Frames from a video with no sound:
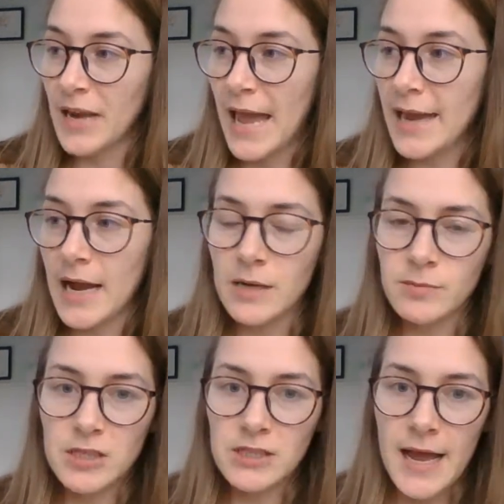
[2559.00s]
And I'm
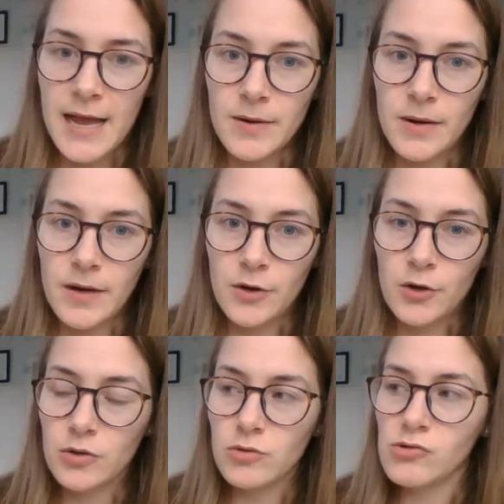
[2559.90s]
not at
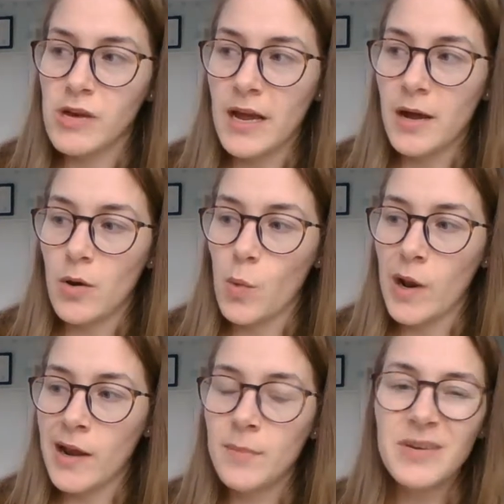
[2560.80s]
good when
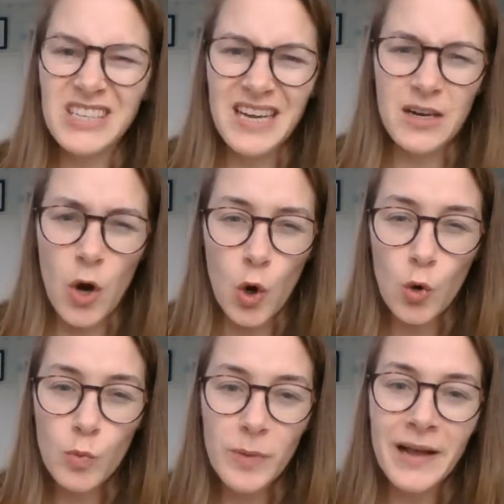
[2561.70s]
I'm not at
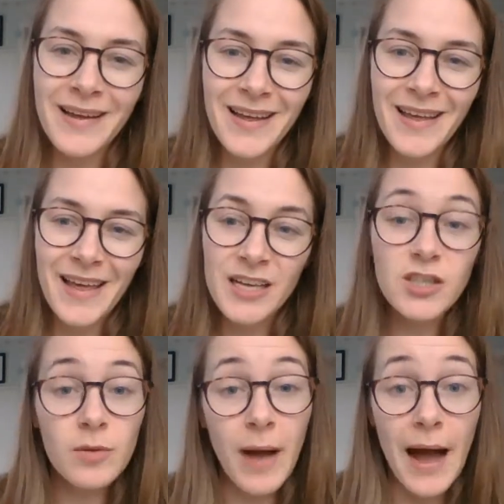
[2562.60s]
home.
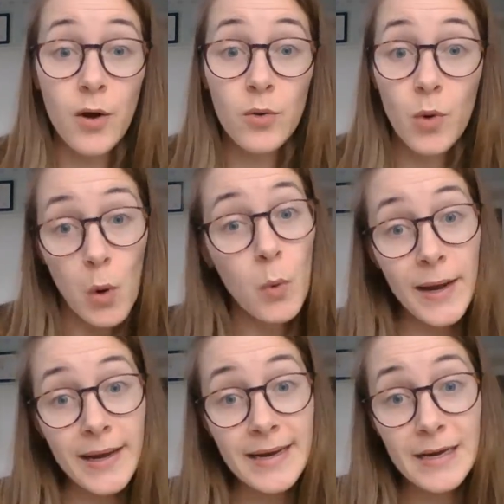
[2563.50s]
Somehow, when
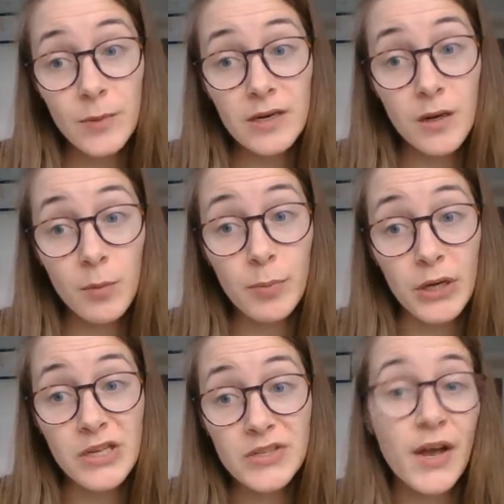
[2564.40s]
I knit with double
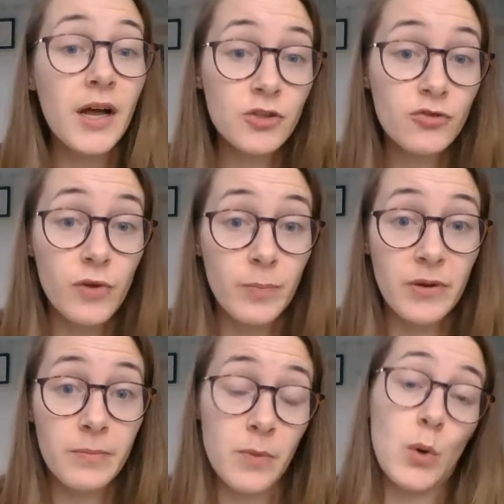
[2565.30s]
points, I'll drop
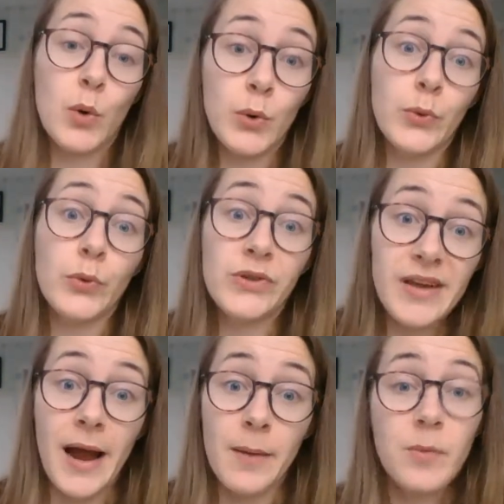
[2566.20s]
them all the
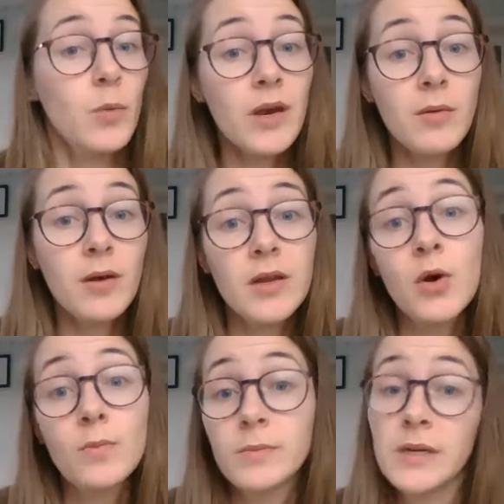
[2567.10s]
time. When I'm at
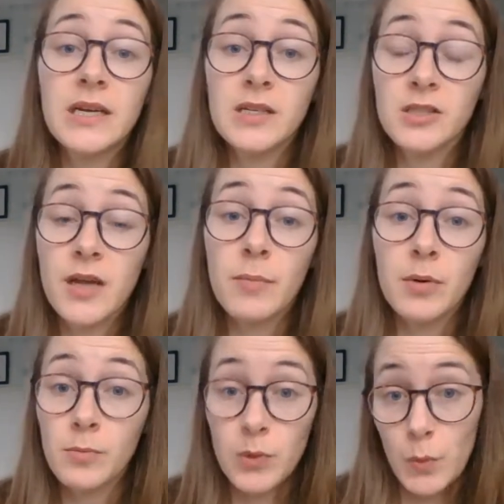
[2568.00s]
home, it doesn't
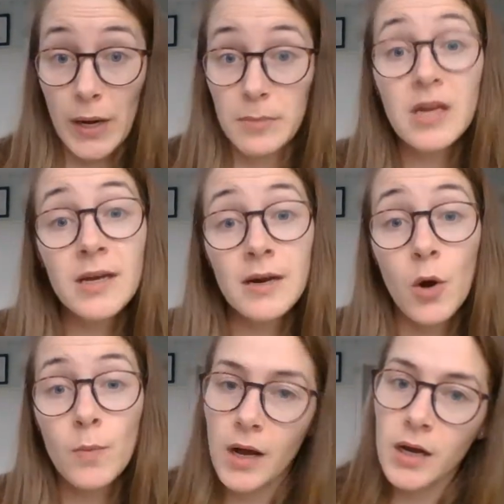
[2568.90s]
happen. But when I'm not at
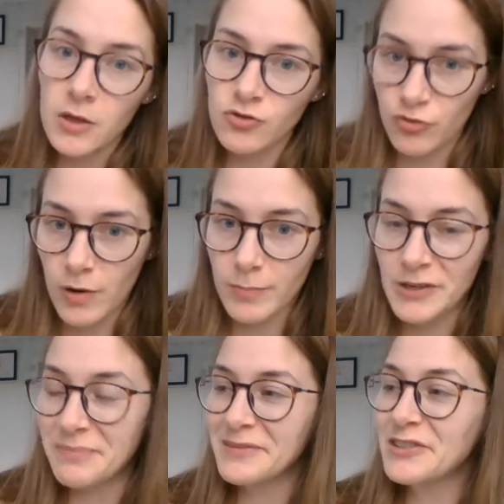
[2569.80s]
home, I'll drop
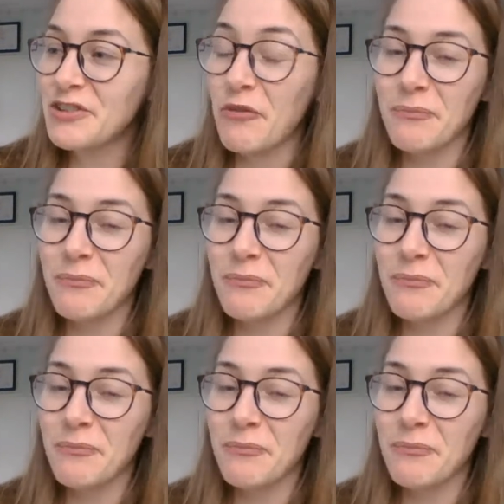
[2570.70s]
them. So,